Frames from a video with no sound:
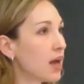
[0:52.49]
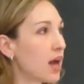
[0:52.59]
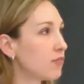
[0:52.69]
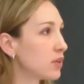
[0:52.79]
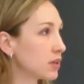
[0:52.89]

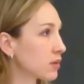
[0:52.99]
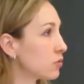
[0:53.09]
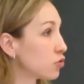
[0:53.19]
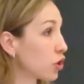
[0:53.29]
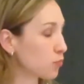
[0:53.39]

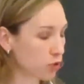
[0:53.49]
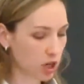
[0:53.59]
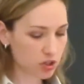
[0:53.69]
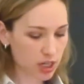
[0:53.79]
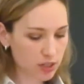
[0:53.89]
having joint
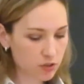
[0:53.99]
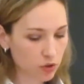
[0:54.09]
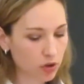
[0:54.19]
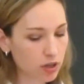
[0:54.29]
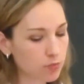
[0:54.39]
projects,
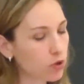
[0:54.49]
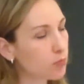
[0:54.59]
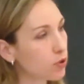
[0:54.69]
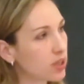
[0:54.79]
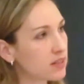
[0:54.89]
or the
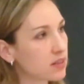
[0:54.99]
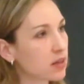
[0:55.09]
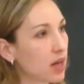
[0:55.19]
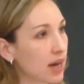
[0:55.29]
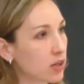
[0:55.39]
more
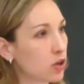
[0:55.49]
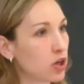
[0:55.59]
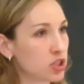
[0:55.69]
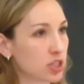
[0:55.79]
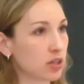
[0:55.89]
political,
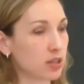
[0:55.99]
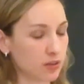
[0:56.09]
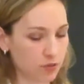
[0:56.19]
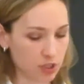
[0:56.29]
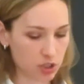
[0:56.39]
ideological
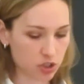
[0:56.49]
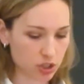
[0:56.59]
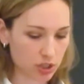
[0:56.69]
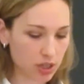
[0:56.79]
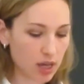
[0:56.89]

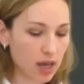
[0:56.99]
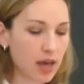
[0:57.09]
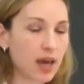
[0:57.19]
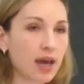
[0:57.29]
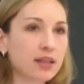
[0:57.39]
definition.
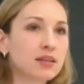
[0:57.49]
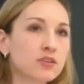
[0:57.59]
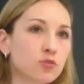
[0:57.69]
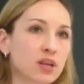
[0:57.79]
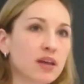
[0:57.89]
And
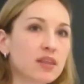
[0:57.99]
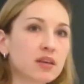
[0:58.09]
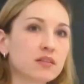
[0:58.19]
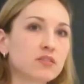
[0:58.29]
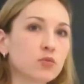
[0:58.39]
this one, I
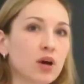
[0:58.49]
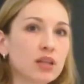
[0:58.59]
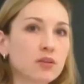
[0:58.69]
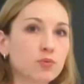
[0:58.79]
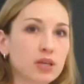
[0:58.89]
think, is the
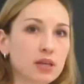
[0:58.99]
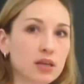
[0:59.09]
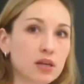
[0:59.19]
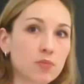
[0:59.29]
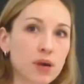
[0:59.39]
one that we
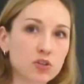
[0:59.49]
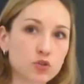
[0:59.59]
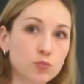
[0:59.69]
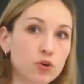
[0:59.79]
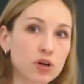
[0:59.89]
hear much
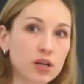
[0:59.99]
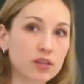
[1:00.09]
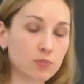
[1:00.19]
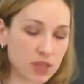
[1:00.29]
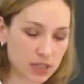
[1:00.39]
more
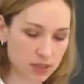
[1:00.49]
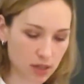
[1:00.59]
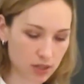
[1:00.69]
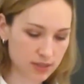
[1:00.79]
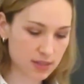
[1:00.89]
in the
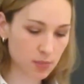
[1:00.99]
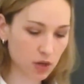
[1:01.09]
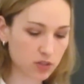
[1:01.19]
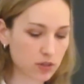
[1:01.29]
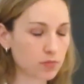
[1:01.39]
media. It's
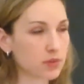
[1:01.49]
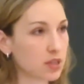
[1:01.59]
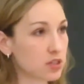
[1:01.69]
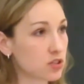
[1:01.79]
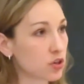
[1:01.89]
about
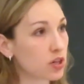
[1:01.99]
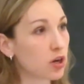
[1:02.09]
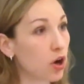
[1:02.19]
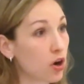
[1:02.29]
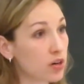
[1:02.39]
the
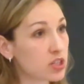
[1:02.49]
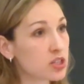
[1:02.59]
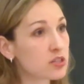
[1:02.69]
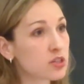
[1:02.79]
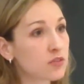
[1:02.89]
historical
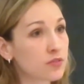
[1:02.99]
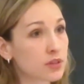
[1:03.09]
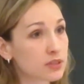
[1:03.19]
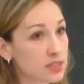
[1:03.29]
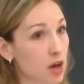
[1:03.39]
origins of
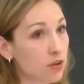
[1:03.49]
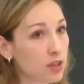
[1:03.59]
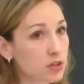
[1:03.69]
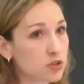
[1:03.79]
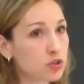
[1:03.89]

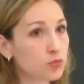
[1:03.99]
South-South